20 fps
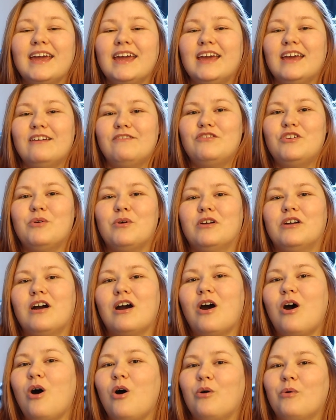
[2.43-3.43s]
If you are
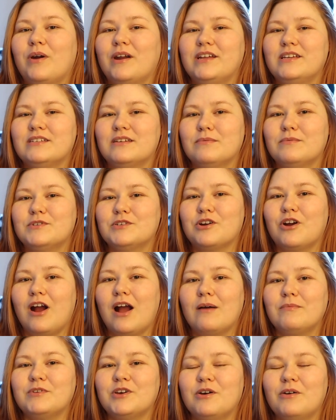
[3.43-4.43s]
not already
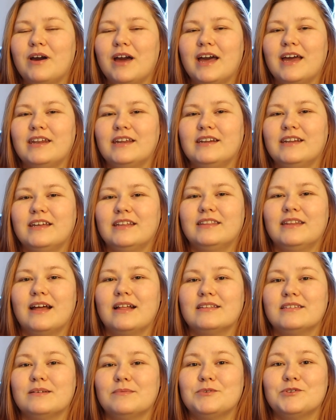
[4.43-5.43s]
subscribed, go ahead and hit
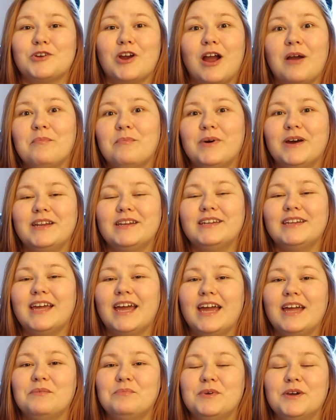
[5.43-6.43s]
that subscribe button
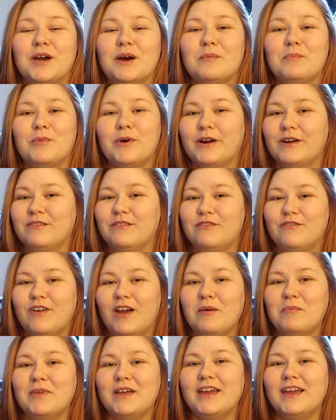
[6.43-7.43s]
and become part of the
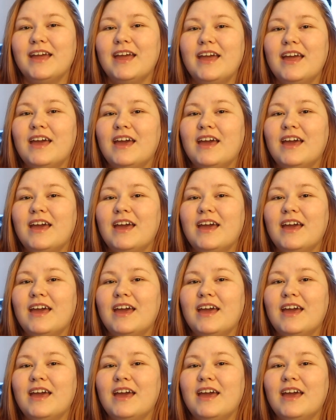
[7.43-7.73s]
family.